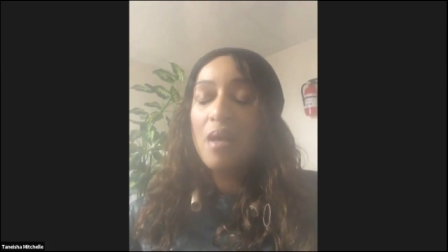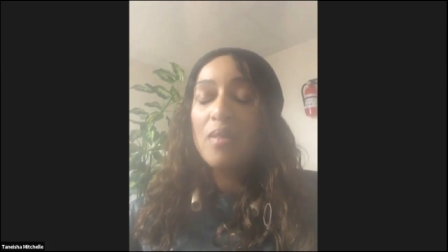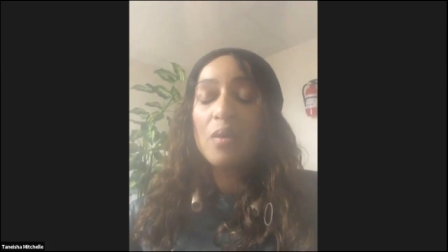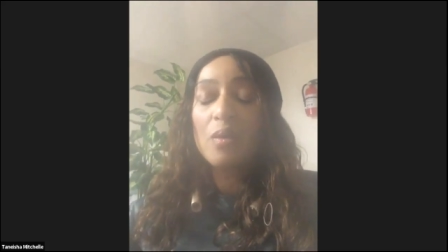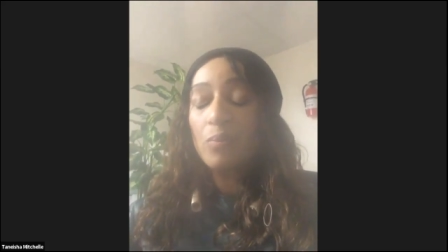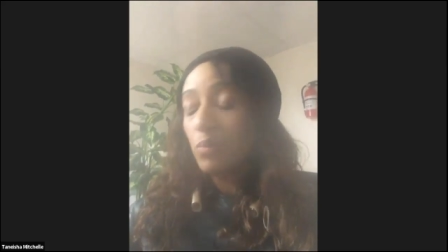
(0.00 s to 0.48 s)

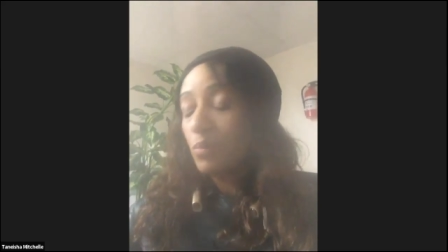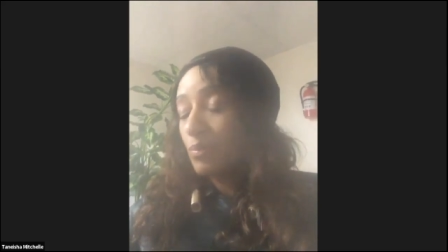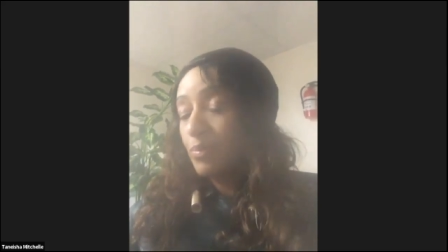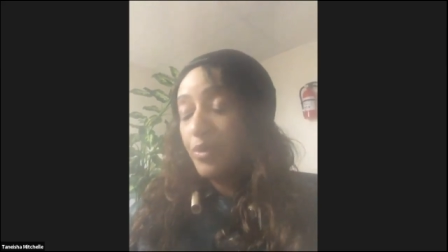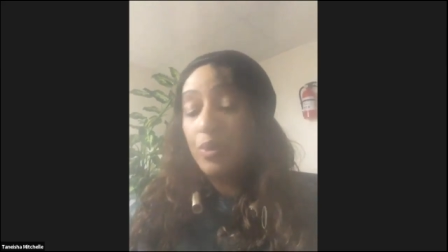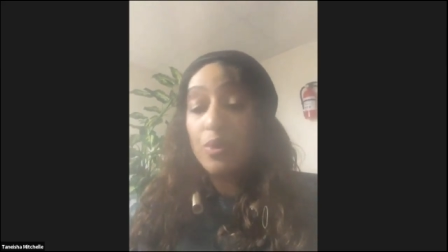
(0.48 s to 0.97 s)
the
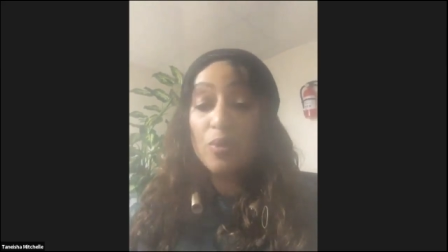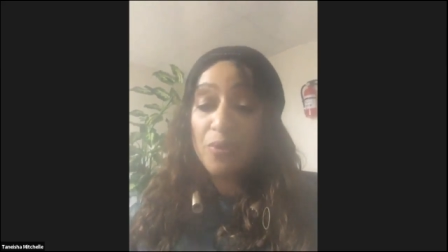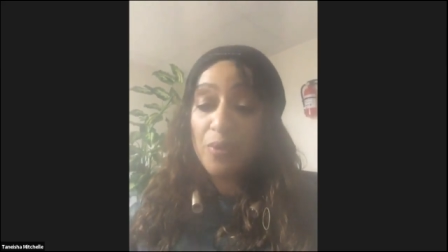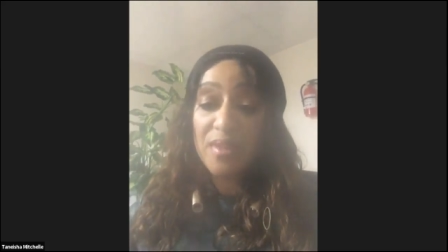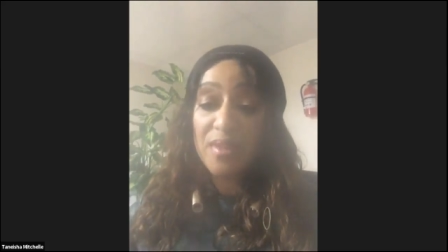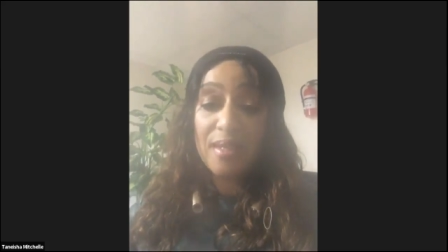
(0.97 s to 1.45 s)

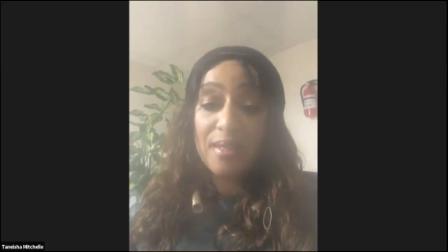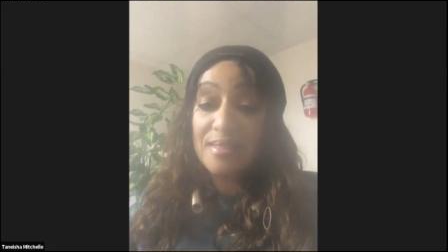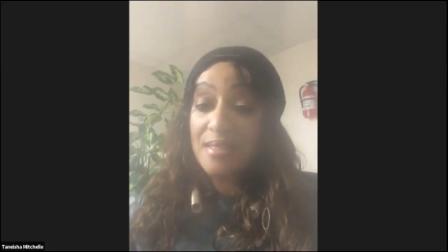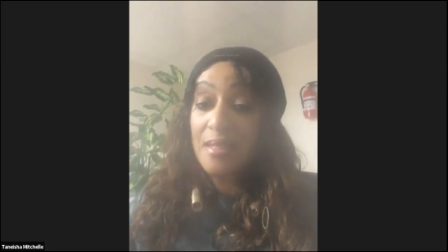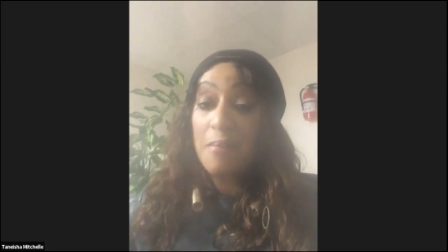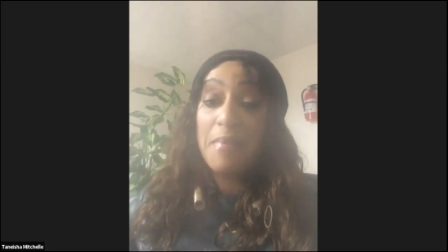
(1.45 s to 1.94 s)
beautiful things
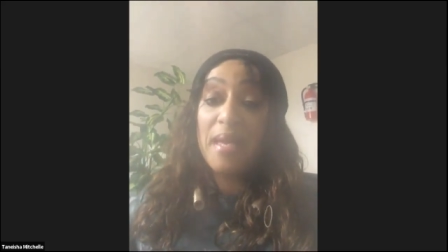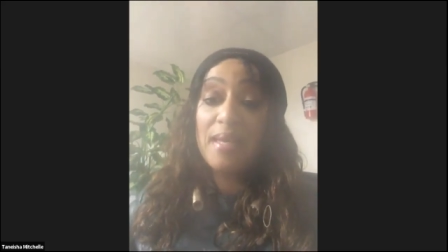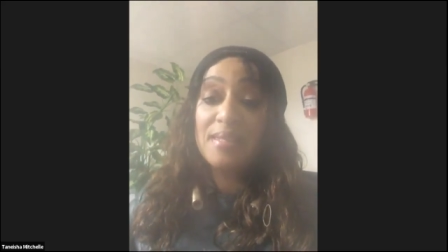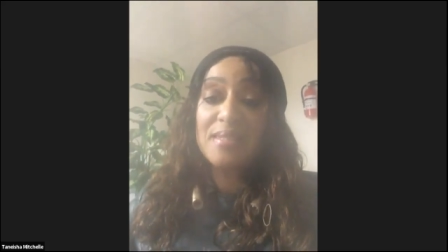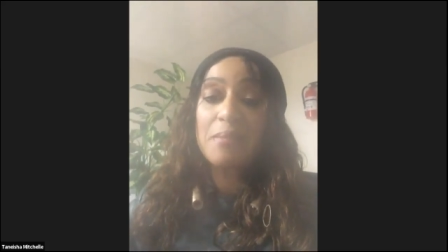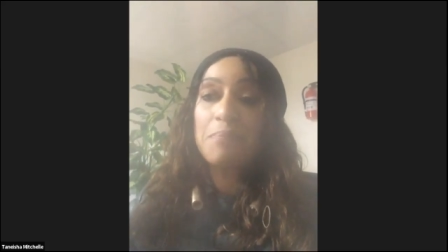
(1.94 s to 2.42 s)
and
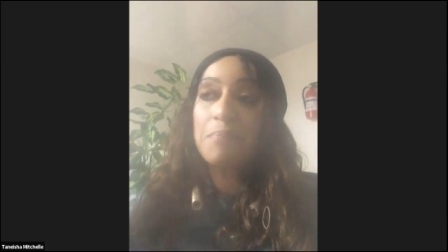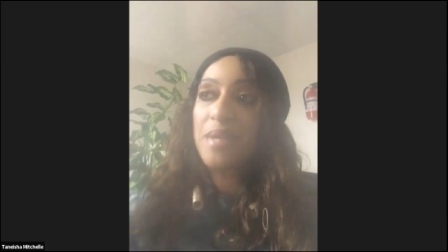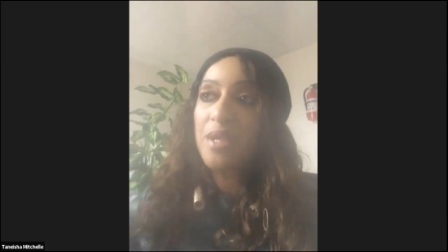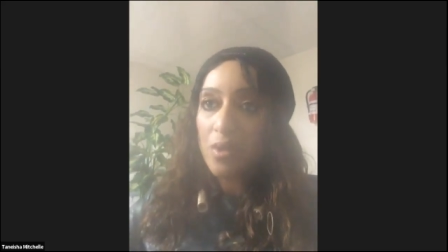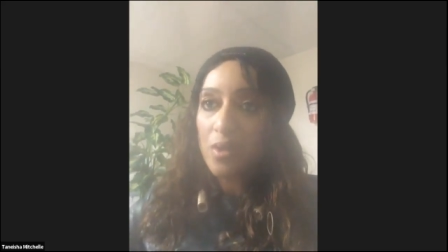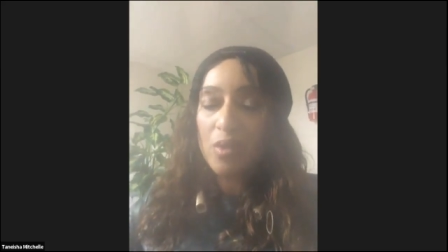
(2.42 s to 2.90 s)
amazing
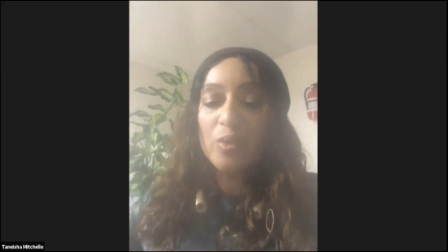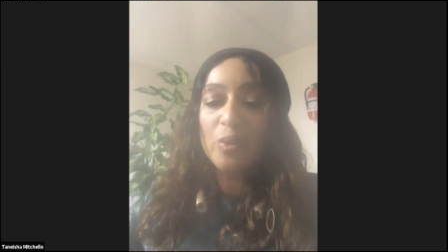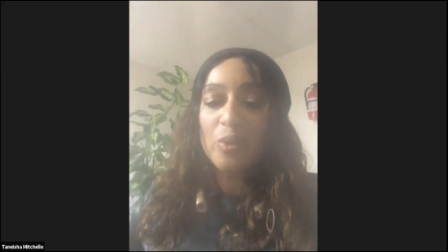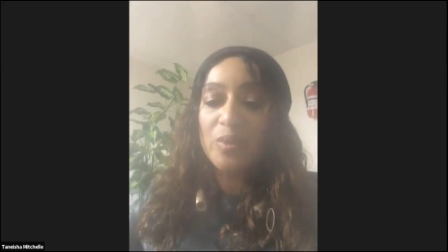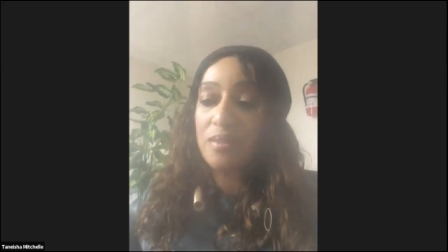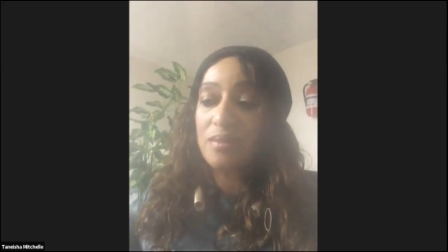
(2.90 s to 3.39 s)

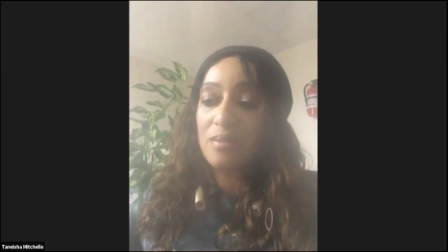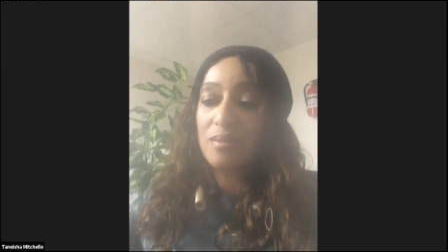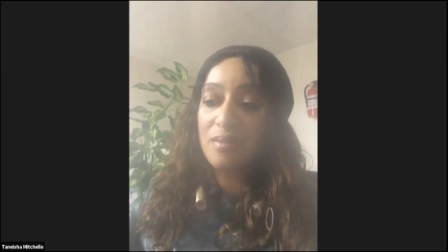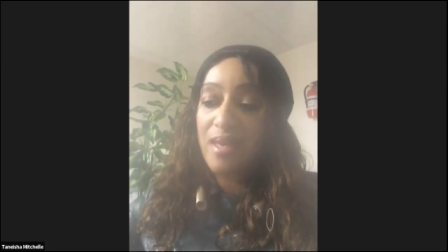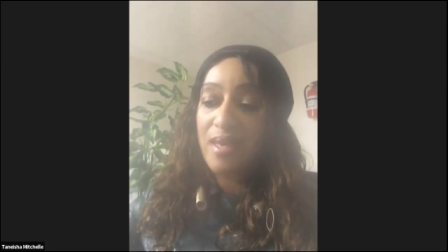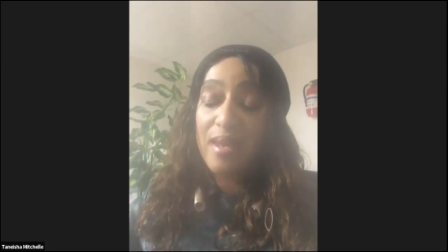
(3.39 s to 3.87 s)
miracles
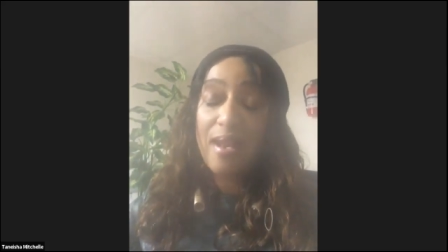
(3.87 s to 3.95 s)
that